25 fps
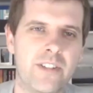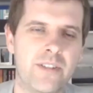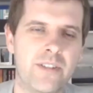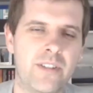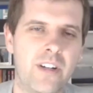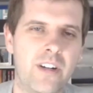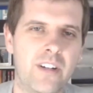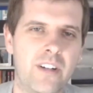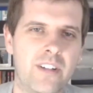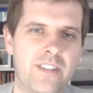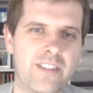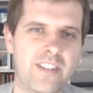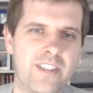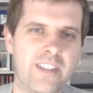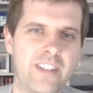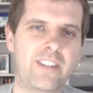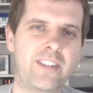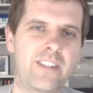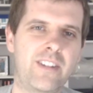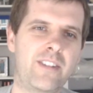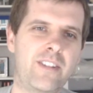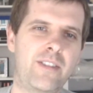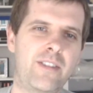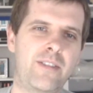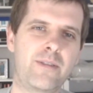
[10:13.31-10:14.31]
do cards like
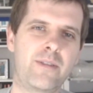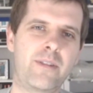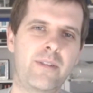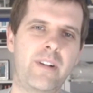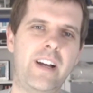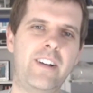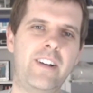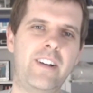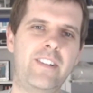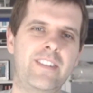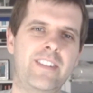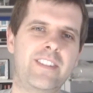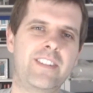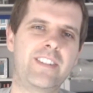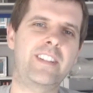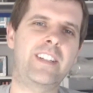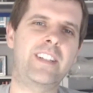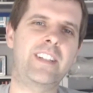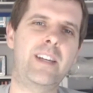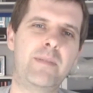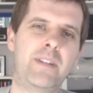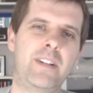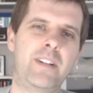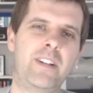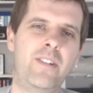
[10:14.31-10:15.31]
throughout and
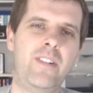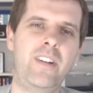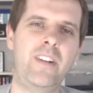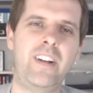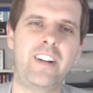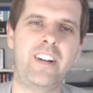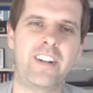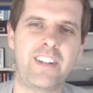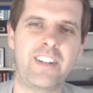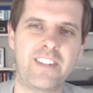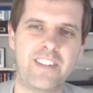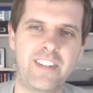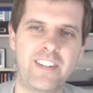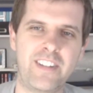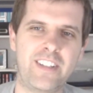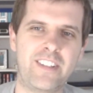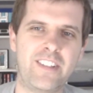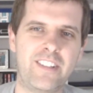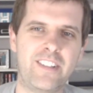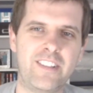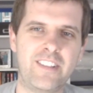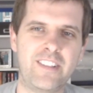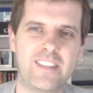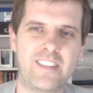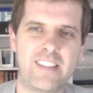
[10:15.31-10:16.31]
keep it going, or you think
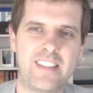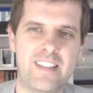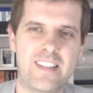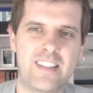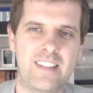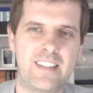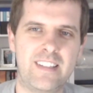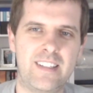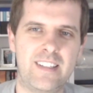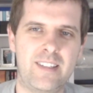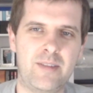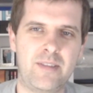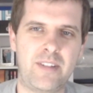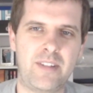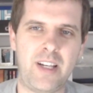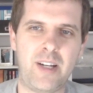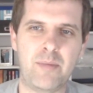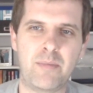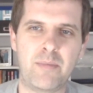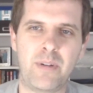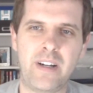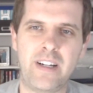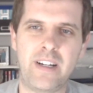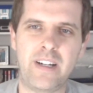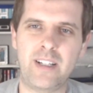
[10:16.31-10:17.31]
you'll take a
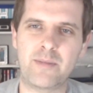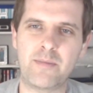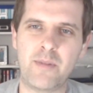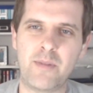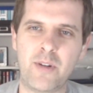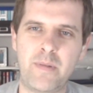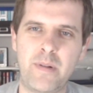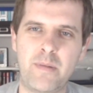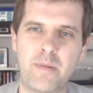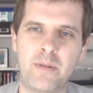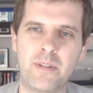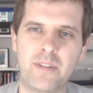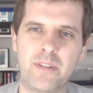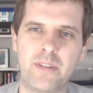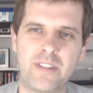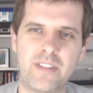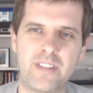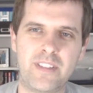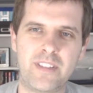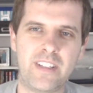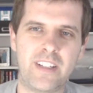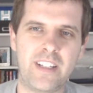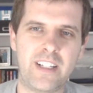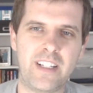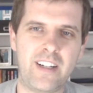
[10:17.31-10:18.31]
break? Because most people,
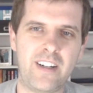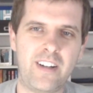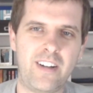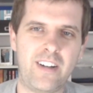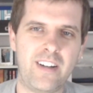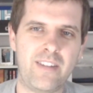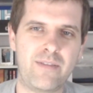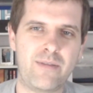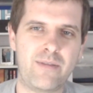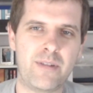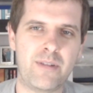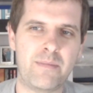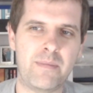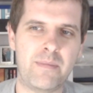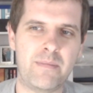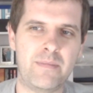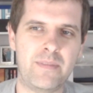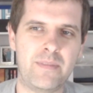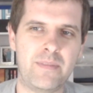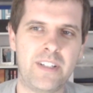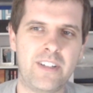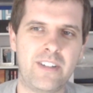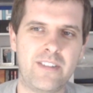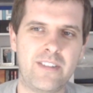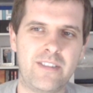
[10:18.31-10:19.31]
you know, like uh, everyone,
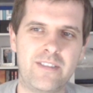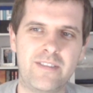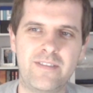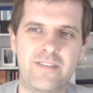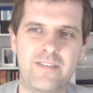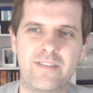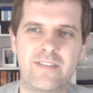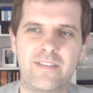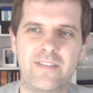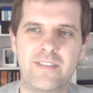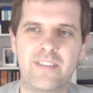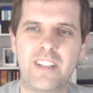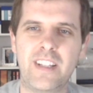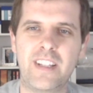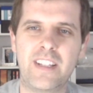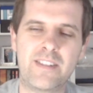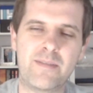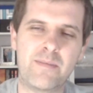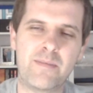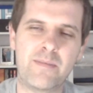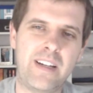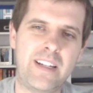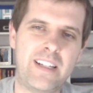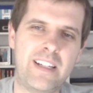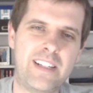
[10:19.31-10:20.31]
you know, that's
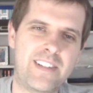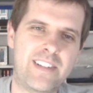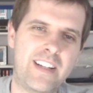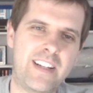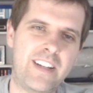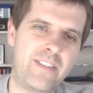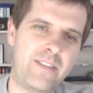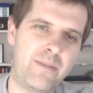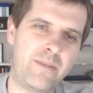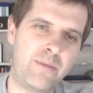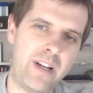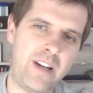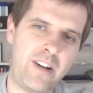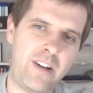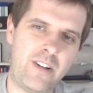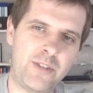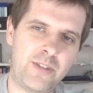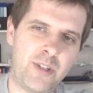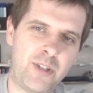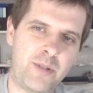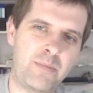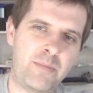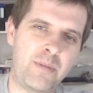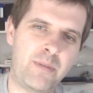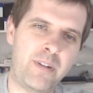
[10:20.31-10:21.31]
my age now. We all
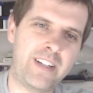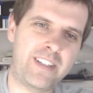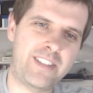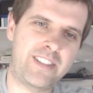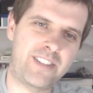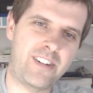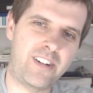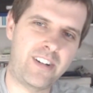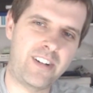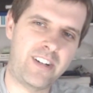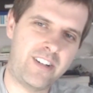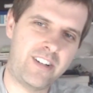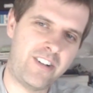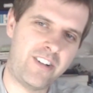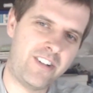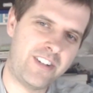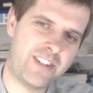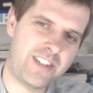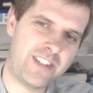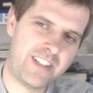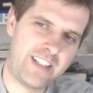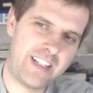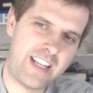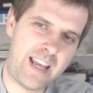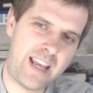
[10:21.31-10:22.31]
took breaks during
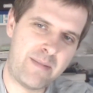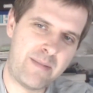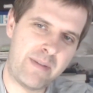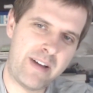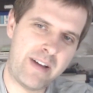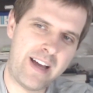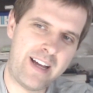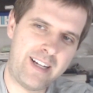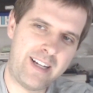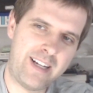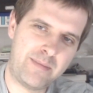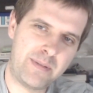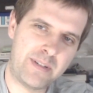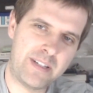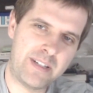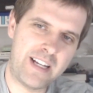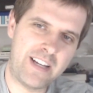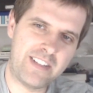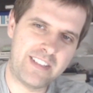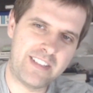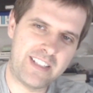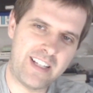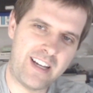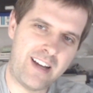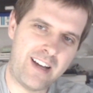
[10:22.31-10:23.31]
college and came back, but now
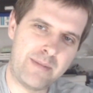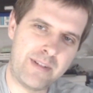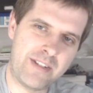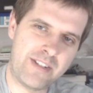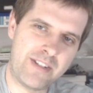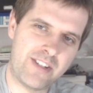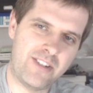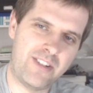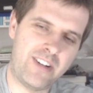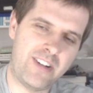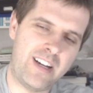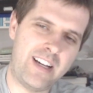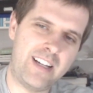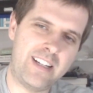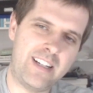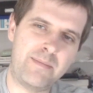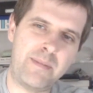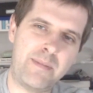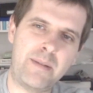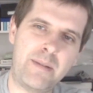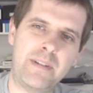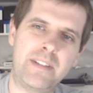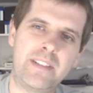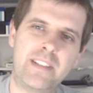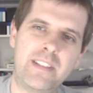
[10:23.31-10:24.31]
that the hobby's so hot, it
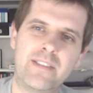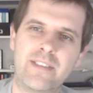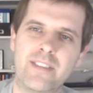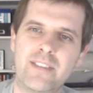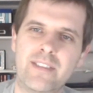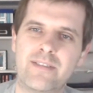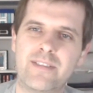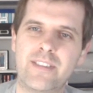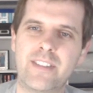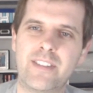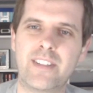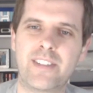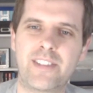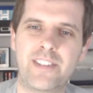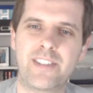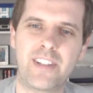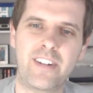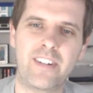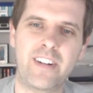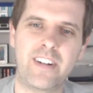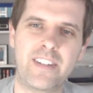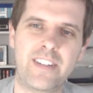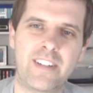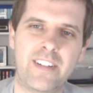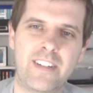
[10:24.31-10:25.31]
might be different for this
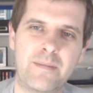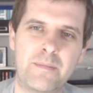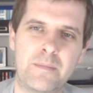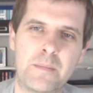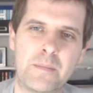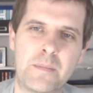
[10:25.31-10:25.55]
generation.